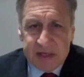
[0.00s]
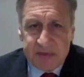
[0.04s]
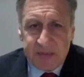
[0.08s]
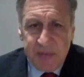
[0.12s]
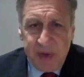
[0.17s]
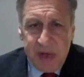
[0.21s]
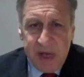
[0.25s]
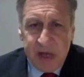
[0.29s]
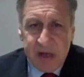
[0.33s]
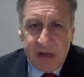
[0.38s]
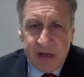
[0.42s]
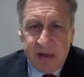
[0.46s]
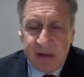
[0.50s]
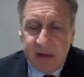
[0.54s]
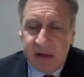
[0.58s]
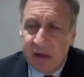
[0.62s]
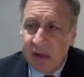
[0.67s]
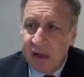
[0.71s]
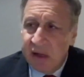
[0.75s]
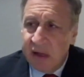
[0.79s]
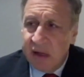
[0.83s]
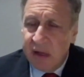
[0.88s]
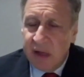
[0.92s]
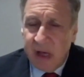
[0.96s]
has been,
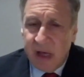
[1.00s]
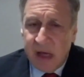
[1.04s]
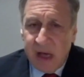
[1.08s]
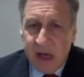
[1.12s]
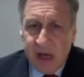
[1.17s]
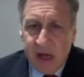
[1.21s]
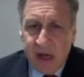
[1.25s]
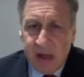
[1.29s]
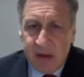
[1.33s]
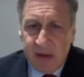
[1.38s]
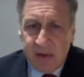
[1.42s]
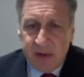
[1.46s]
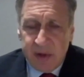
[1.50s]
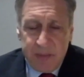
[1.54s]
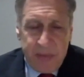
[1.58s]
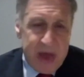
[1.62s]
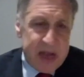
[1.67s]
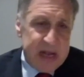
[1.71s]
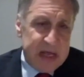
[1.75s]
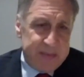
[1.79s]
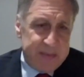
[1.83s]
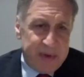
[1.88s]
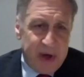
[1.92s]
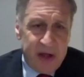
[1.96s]
uh,
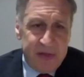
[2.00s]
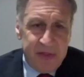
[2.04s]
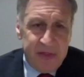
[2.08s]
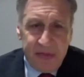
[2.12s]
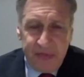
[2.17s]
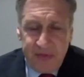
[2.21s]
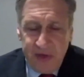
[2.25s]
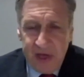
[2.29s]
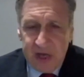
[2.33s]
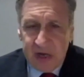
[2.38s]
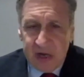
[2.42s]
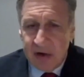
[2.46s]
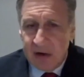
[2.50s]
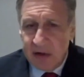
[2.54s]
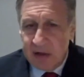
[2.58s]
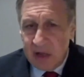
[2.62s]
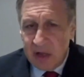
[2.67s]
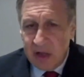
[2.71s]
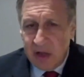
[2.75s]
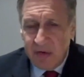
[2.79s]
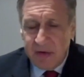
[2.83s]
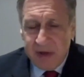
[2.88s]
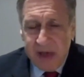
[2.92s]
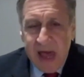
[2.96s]
depending upon the theater
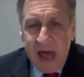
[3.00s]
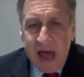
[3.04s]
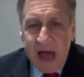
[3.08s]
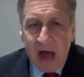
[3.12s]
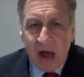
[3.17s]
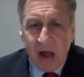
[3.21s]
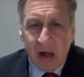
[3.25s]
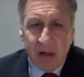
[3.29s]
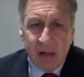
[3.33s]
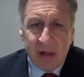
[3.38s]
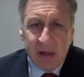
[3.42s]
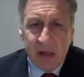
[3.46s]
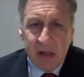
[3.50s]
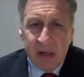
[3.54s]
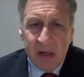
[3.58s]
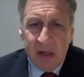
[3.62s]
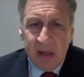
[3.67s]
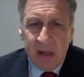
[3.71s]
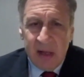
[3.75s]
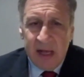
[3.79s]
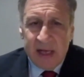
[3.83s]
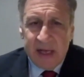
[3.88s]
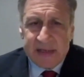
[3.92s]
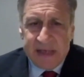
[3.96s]
and the locale,
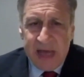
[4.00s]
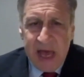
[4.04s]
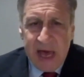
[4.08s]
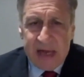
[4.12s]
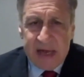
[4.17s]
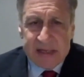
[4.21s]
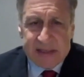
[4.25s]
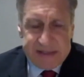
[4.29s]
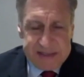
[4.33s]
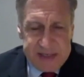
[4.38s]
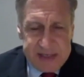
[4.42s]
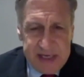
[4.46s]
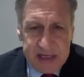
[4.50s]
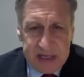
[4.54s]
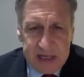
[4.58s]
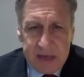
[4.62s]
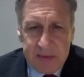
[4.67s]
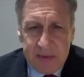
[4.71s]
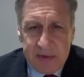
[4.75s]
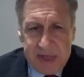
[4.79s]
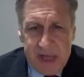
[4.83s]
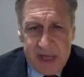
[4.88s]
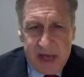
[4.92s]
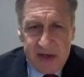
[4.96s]
has had a seat
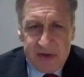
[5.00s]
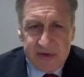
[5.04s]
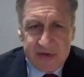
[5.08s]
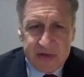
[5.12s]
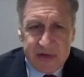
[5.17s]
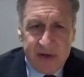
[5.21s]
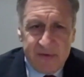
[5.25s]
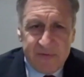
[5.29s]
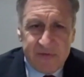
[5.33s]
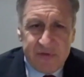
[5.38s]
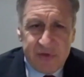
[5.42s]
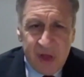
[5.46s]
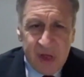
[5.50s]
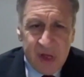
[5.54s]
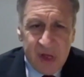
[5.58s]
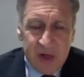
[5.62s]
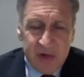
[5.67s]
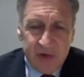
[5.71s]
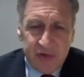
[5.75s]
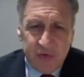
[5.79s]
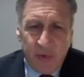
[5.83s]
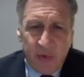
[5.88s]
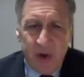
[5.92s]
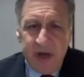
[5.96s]
limitation of
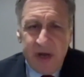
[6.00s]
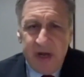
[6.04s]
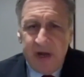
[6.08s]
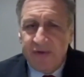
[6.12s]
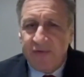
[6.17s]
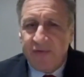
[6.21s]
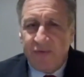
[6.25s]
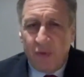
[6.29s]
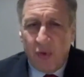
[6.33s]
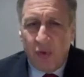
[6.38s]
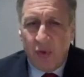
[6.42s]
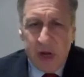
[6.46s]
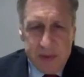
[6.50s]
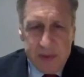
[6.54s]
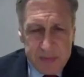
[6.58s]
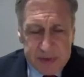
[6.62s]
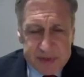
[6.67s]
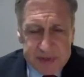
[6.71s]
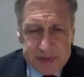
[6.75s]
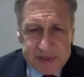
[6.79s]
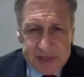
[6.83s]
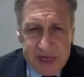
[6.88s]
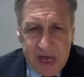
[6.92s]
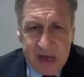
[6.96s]
20 to 40
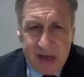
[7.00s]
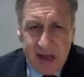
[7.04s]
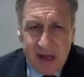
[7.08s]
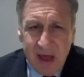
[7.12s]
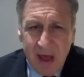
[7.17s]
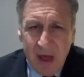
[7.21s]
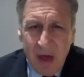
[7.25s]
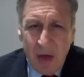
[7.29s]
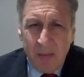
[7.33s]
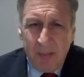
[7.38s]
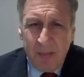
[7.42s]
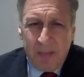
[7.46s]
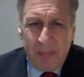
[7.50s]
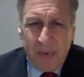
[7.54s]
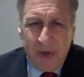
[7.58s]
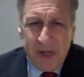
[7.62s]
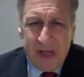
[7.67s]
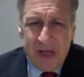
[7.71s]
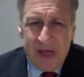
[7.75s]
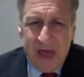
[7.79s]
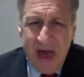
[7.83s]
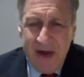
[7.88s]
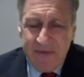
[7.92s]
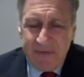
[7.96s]
percent.
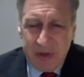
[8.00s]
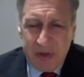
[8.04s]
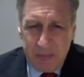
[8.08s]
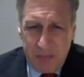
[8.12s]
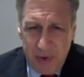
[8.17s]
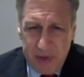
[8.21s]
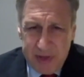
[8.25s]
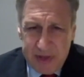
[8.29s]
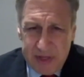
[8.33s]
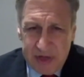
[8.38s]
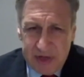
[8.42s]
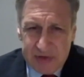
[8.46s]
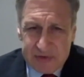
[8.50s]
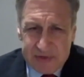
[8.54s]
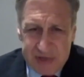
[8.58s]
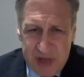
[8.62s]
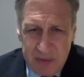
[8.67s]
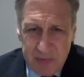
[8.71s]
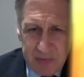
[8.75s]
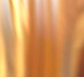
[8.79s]
But you have to put those